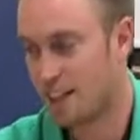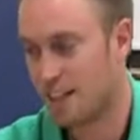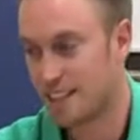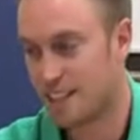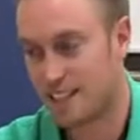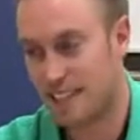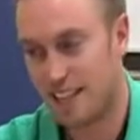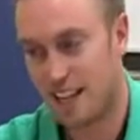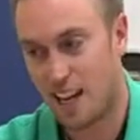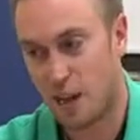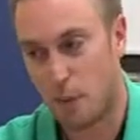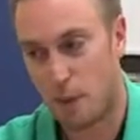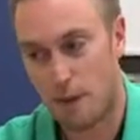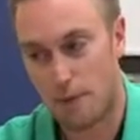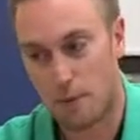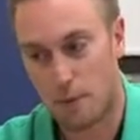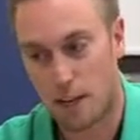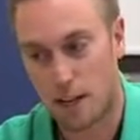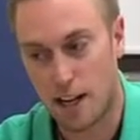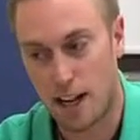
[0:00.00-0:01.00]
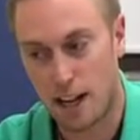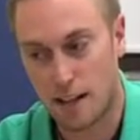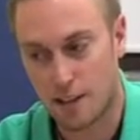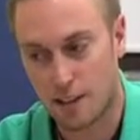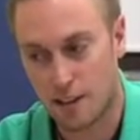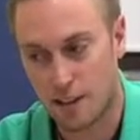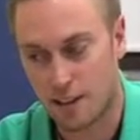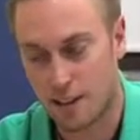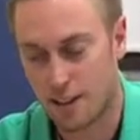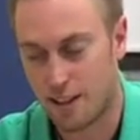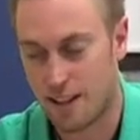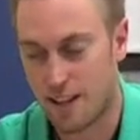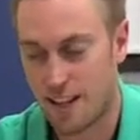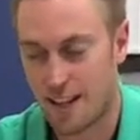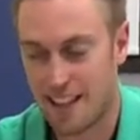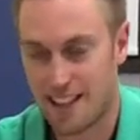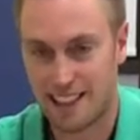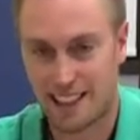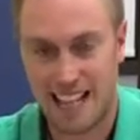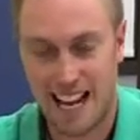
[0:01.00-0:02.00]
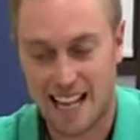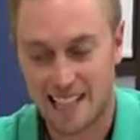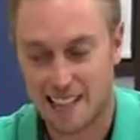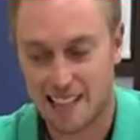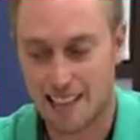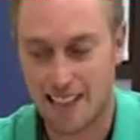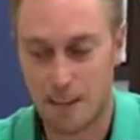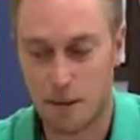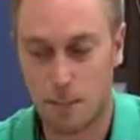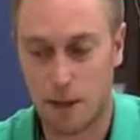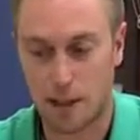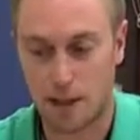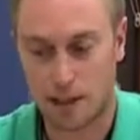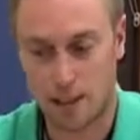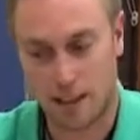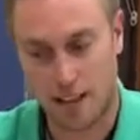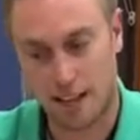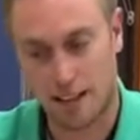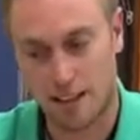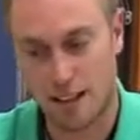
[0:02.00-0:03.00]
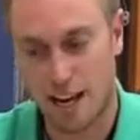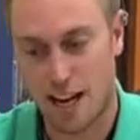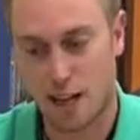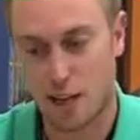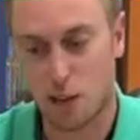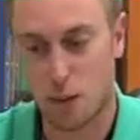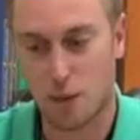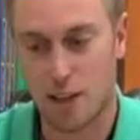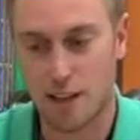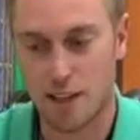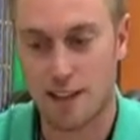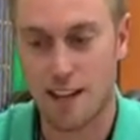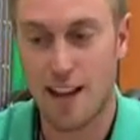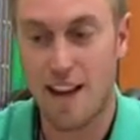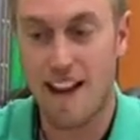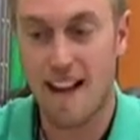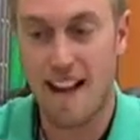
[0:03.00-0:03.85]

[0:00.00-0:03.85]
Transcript: Stay away from the nozzle. Last thing about the hot glue guns,